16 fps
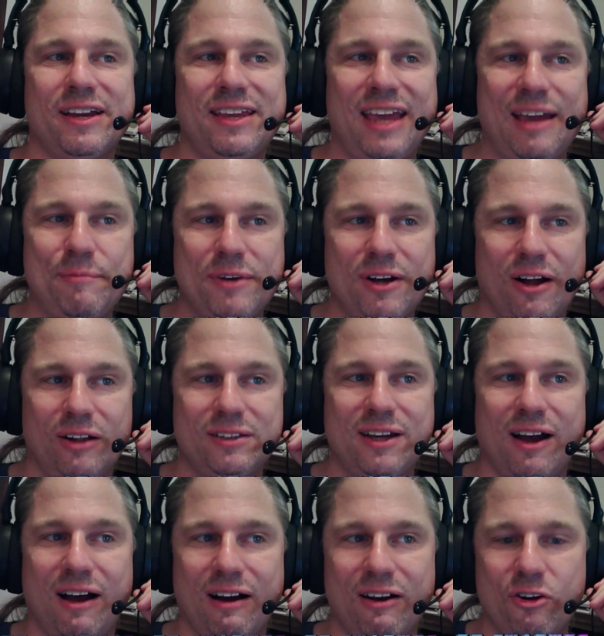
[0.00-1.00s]
A Game Called
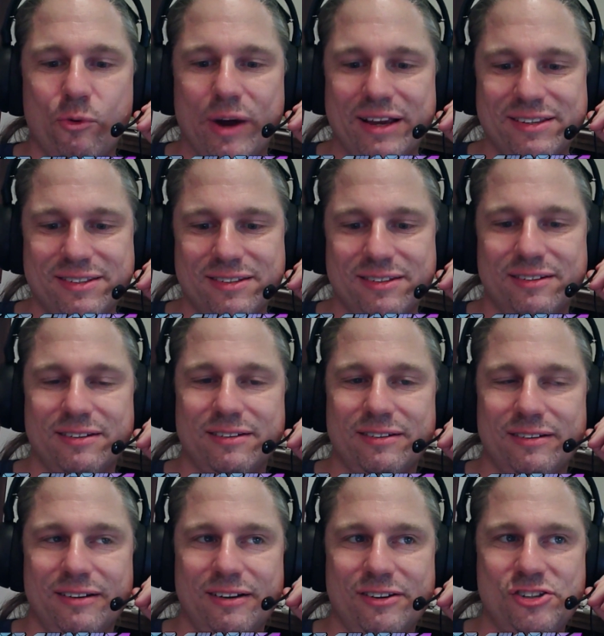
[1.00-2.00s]
Conquest,
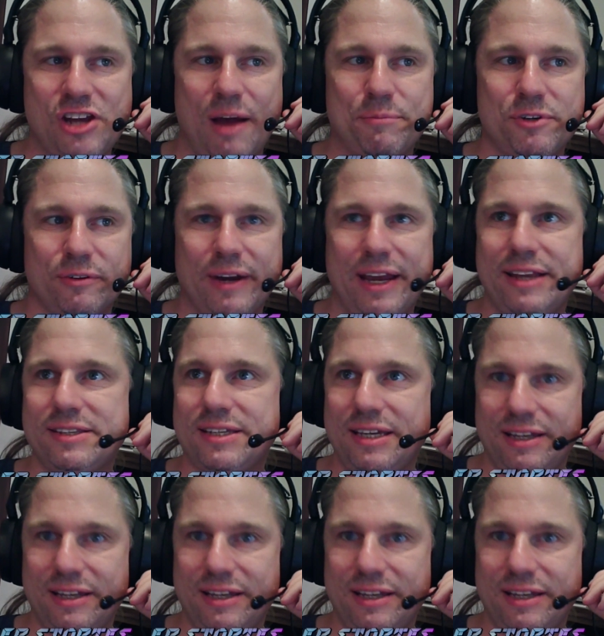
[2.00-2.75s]
Chapter 18.